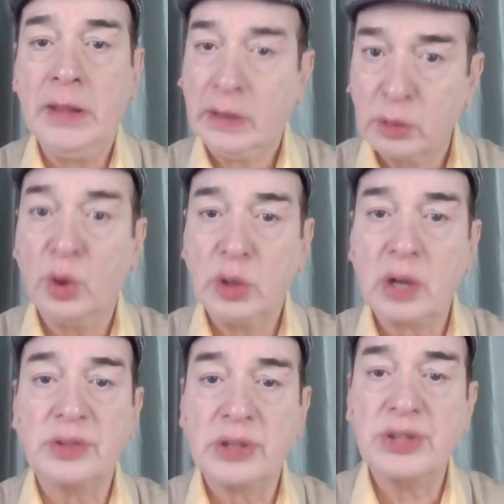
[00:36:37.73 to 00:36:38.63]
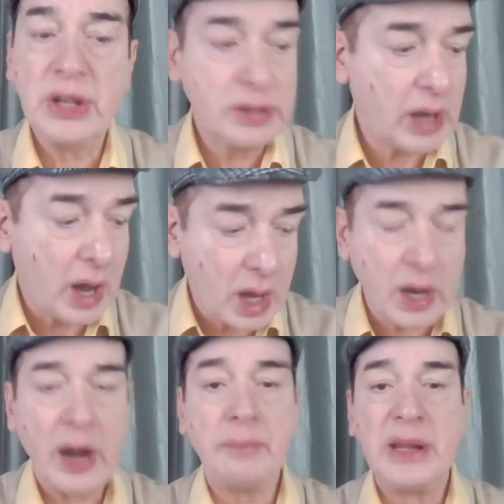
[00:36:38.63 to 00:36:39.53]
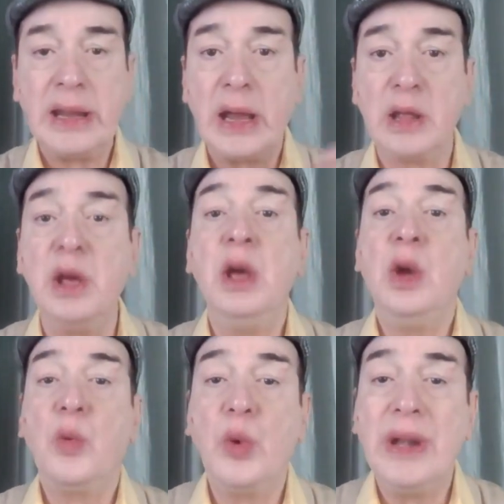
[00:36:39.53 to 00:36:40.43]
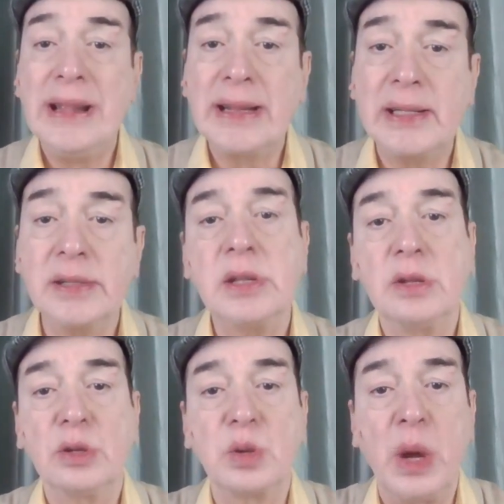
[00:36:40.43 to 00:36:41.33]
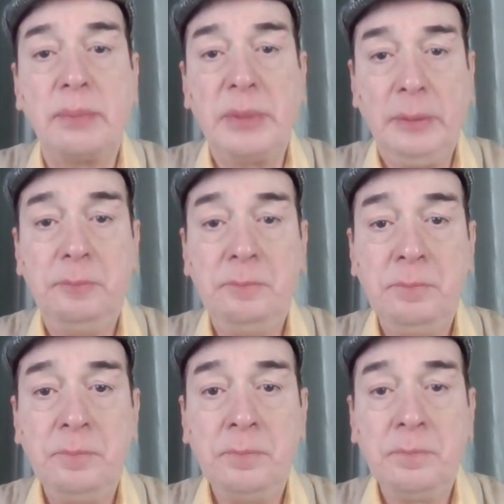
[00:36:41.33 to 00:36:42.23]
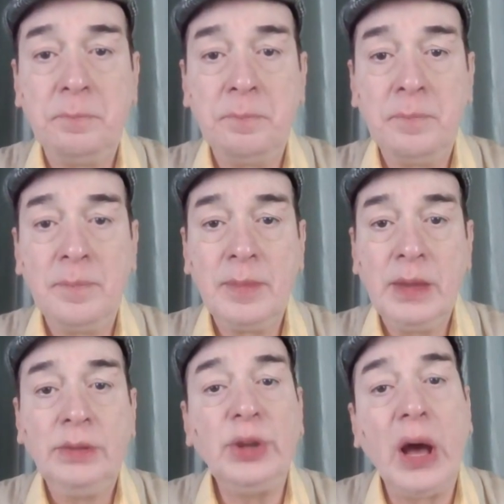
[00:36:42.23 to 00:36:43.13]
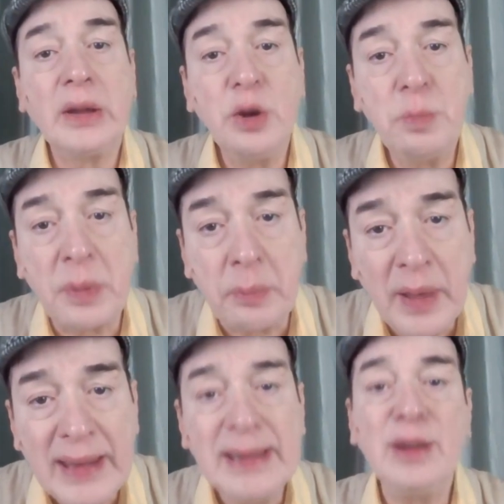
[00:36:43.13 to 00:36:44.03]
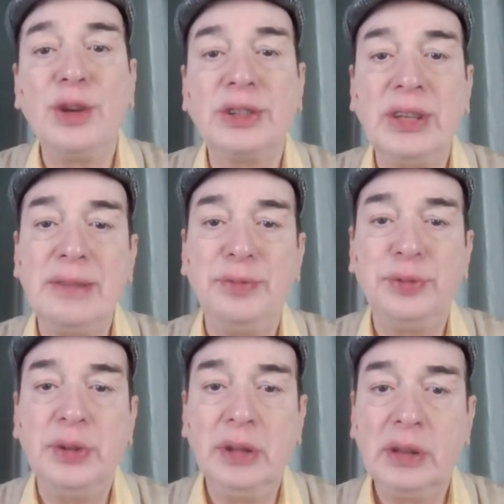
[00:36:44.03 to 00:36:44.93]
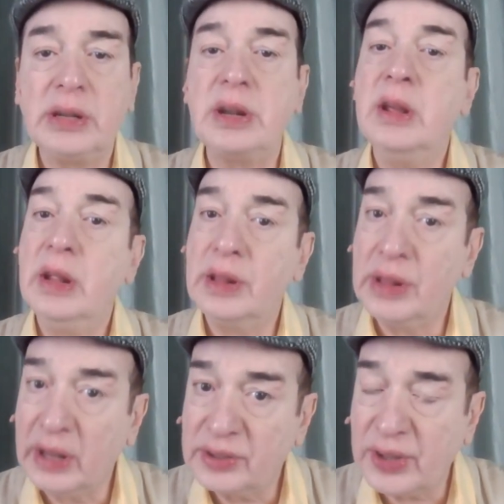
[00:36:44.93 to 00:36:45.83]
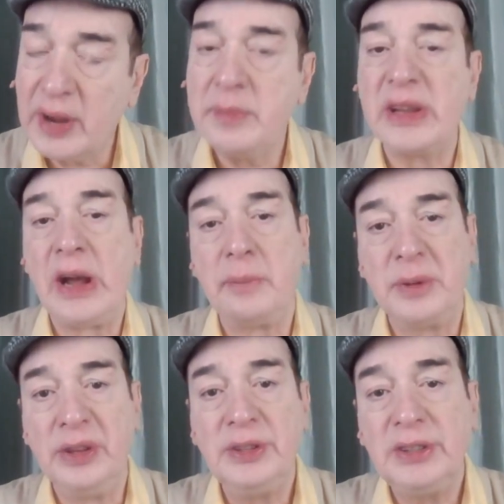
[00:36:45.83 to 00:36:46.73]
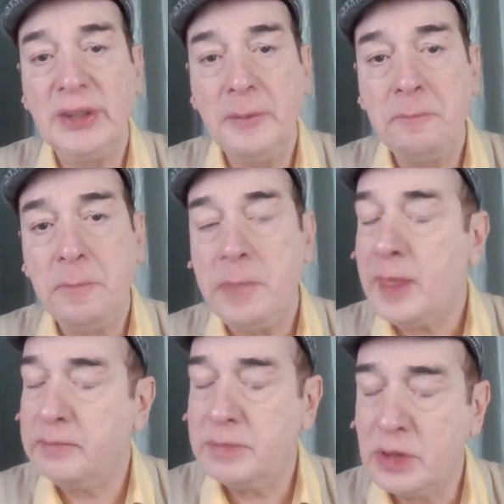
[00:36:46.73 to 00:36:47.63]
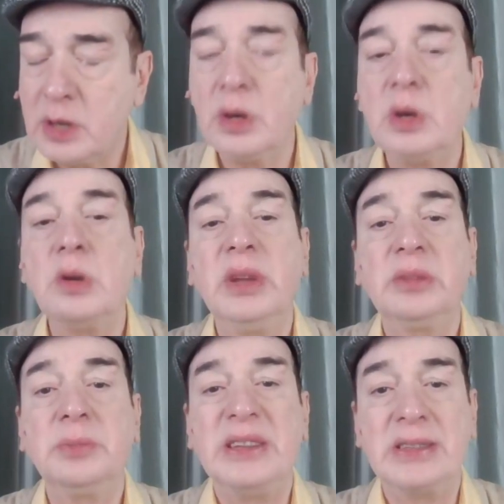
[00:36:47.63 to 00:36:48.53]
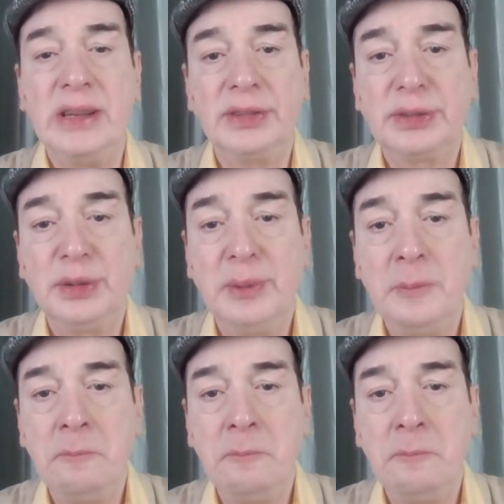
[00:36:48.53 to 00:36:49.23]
You know that such things are happening and will continue to happen. So are you preparing yourself that next time it happens, I'm not going to be speechless?